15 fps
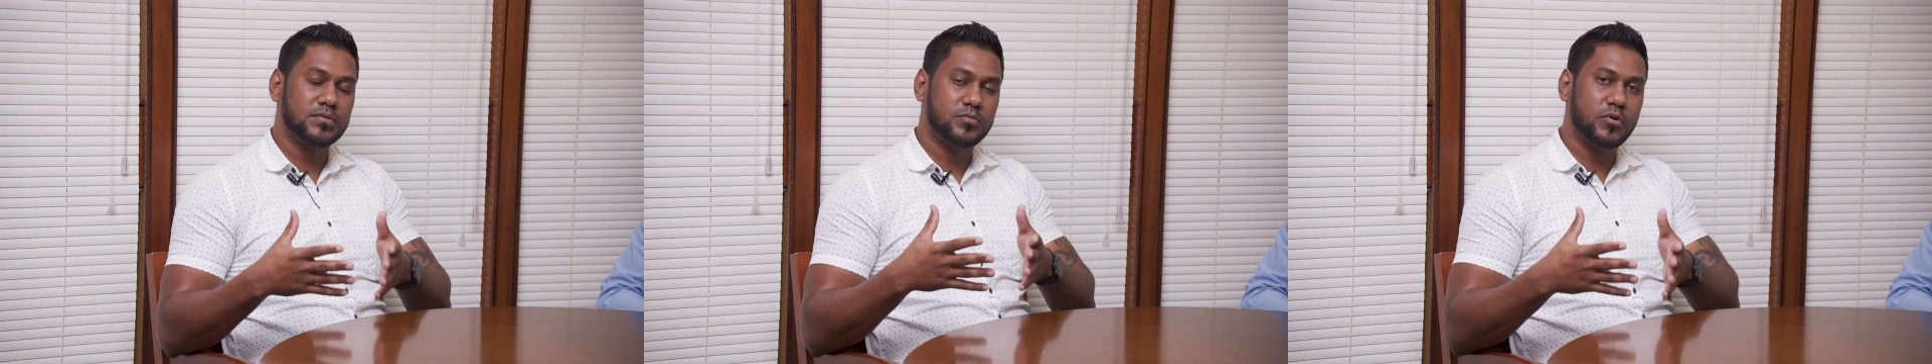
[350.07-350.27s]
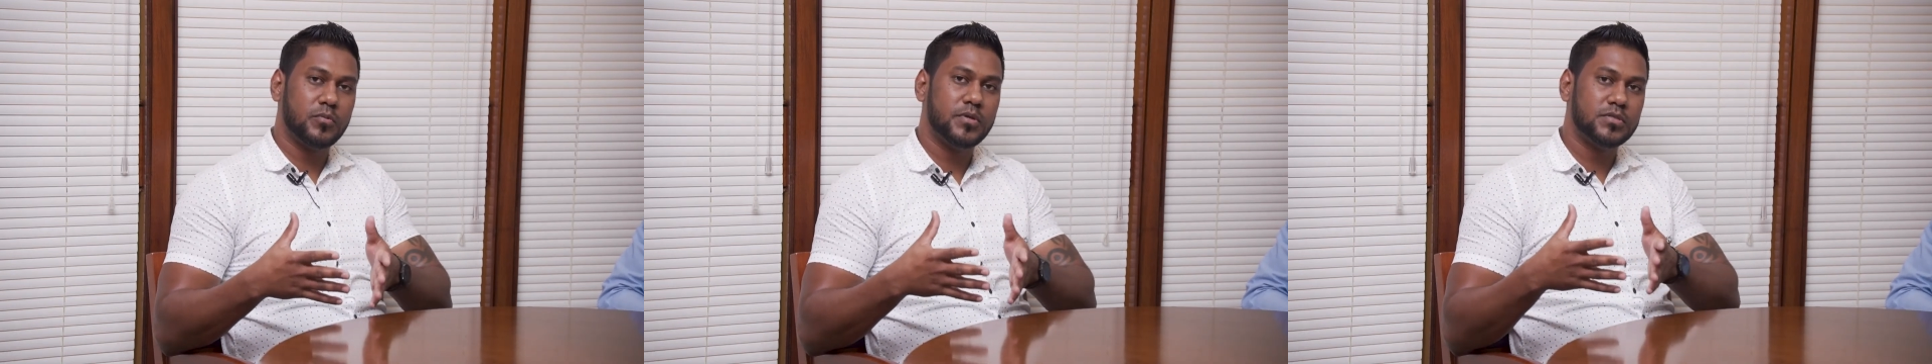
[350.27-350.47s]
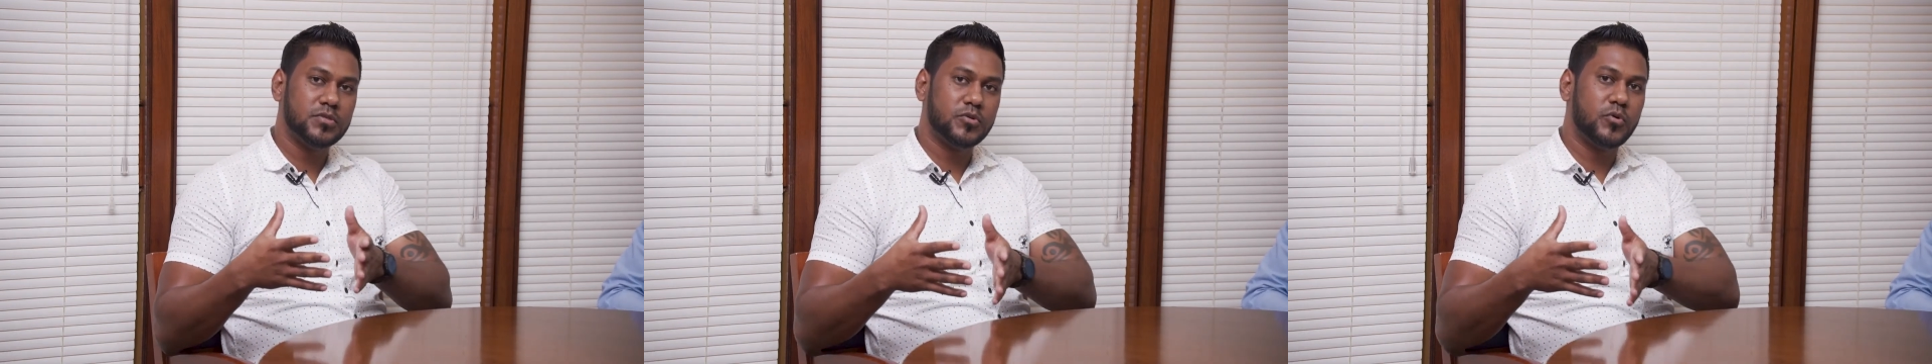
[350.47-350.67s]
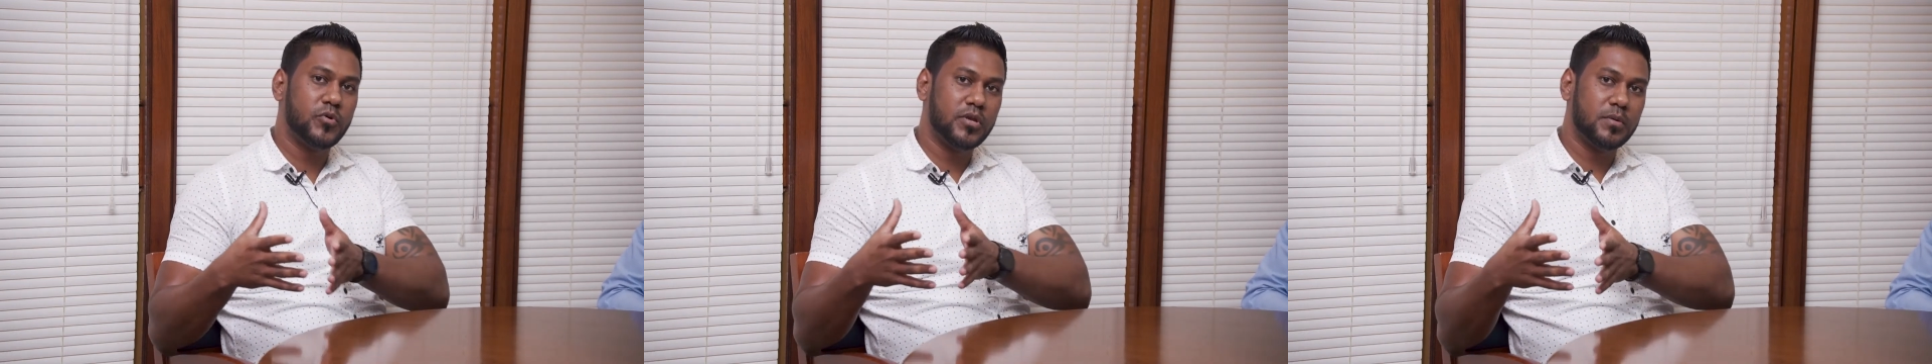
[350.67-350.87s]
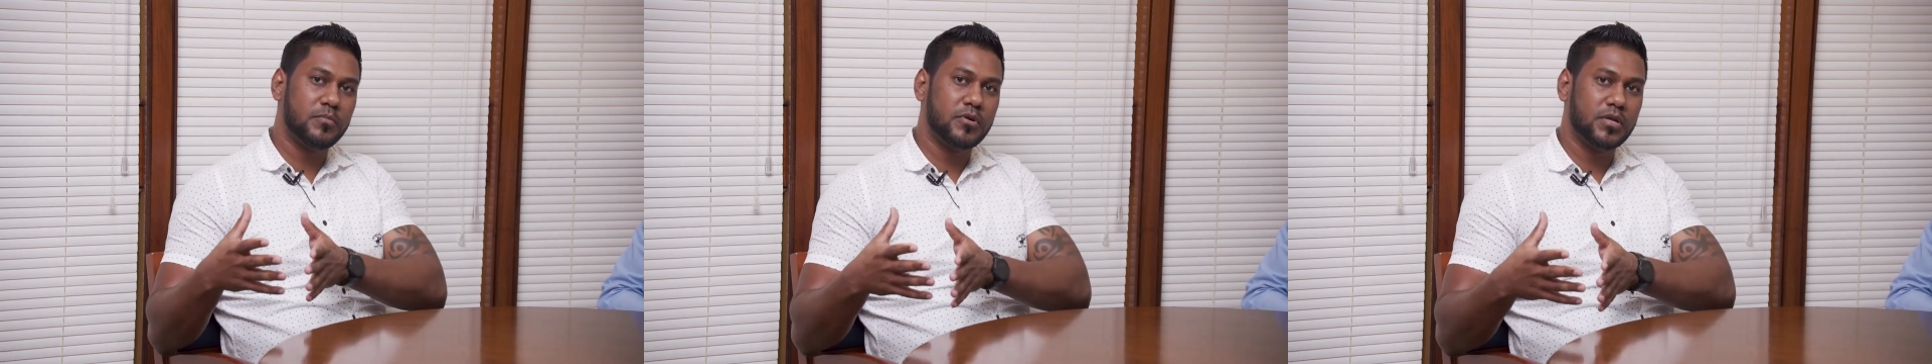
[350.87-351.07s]
one way to grow
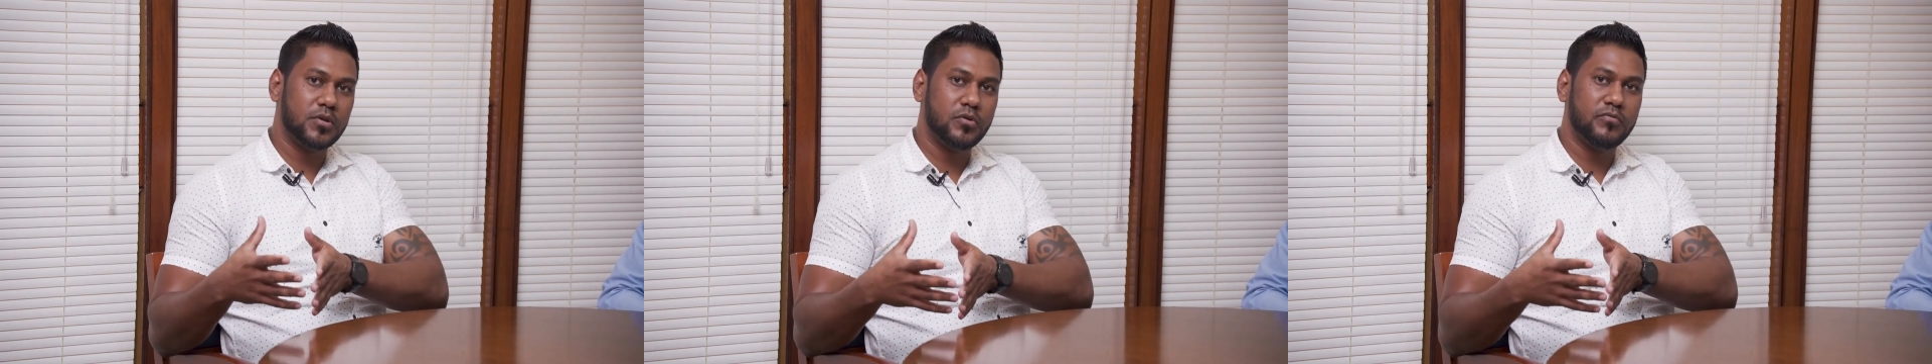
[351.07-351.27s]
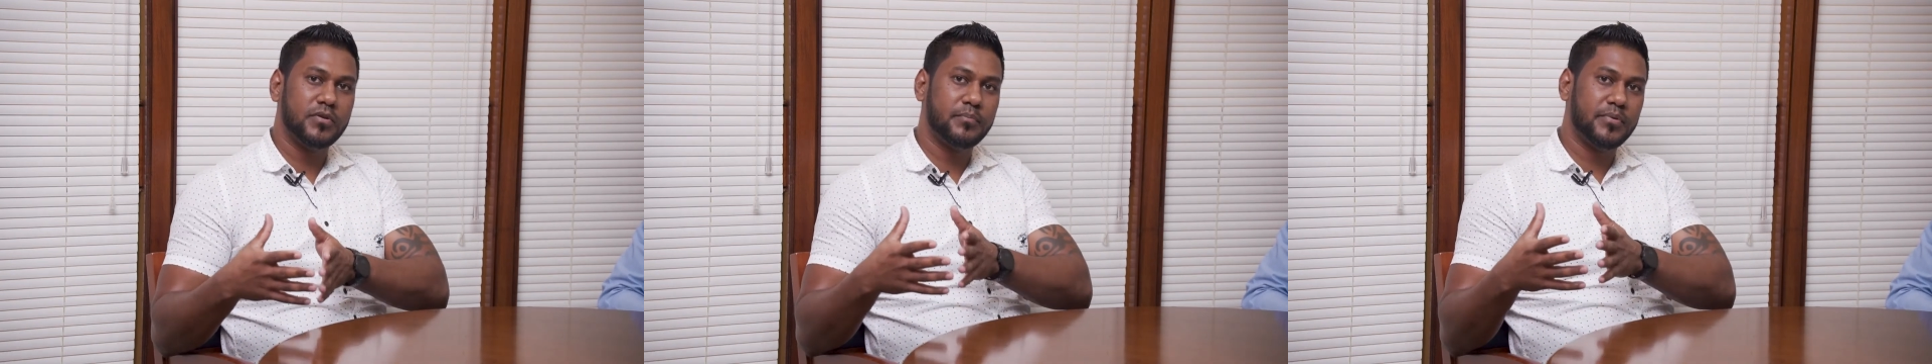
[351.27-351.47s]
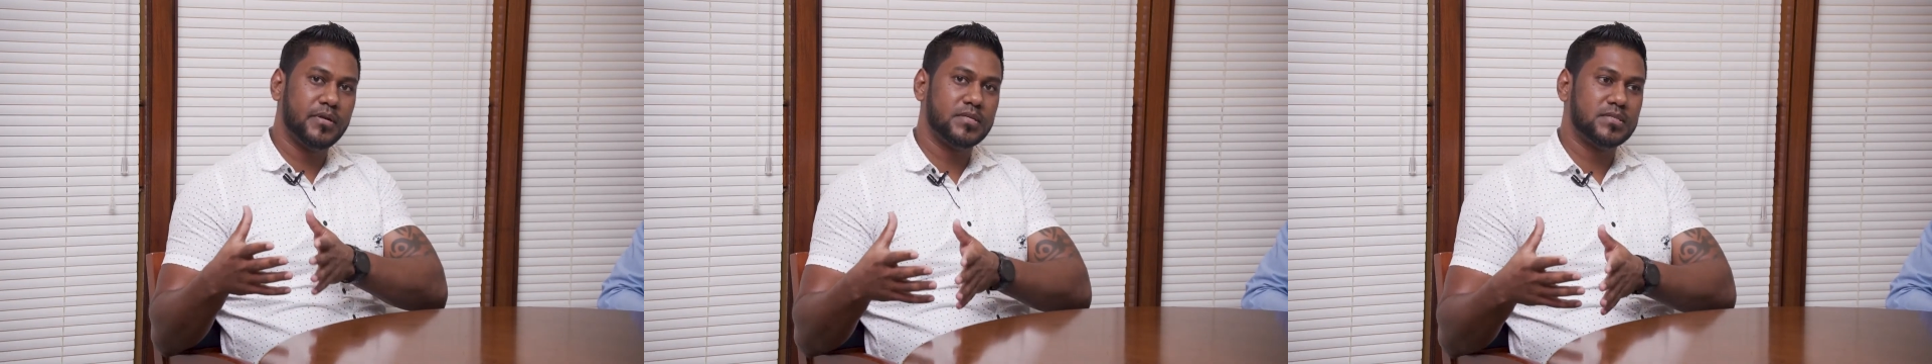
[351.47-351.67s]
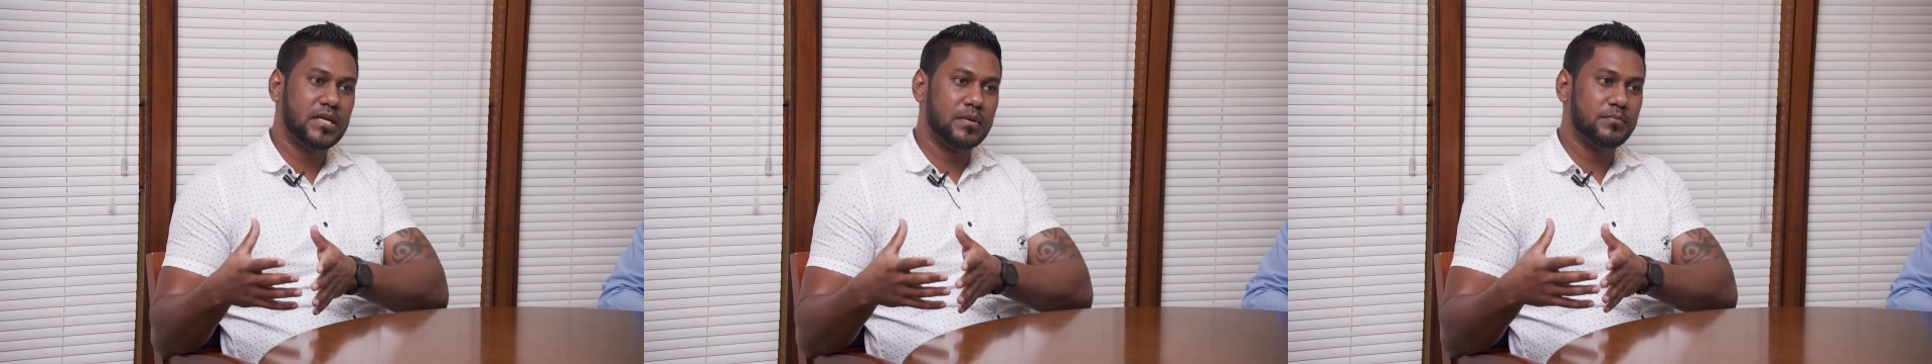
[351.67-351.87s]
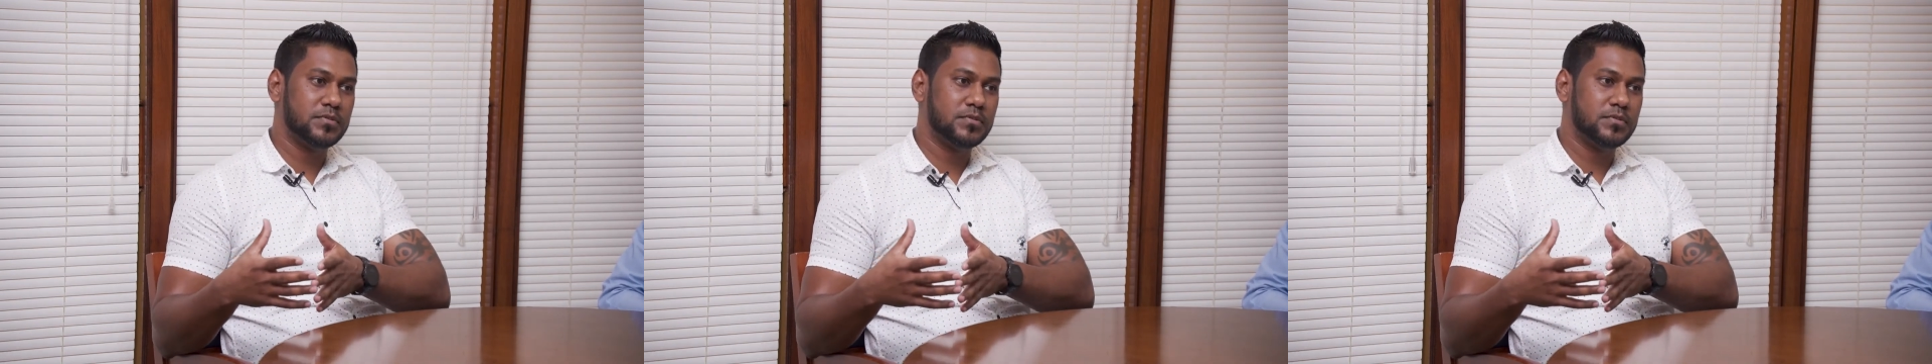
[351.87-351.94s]
your money over the period of time.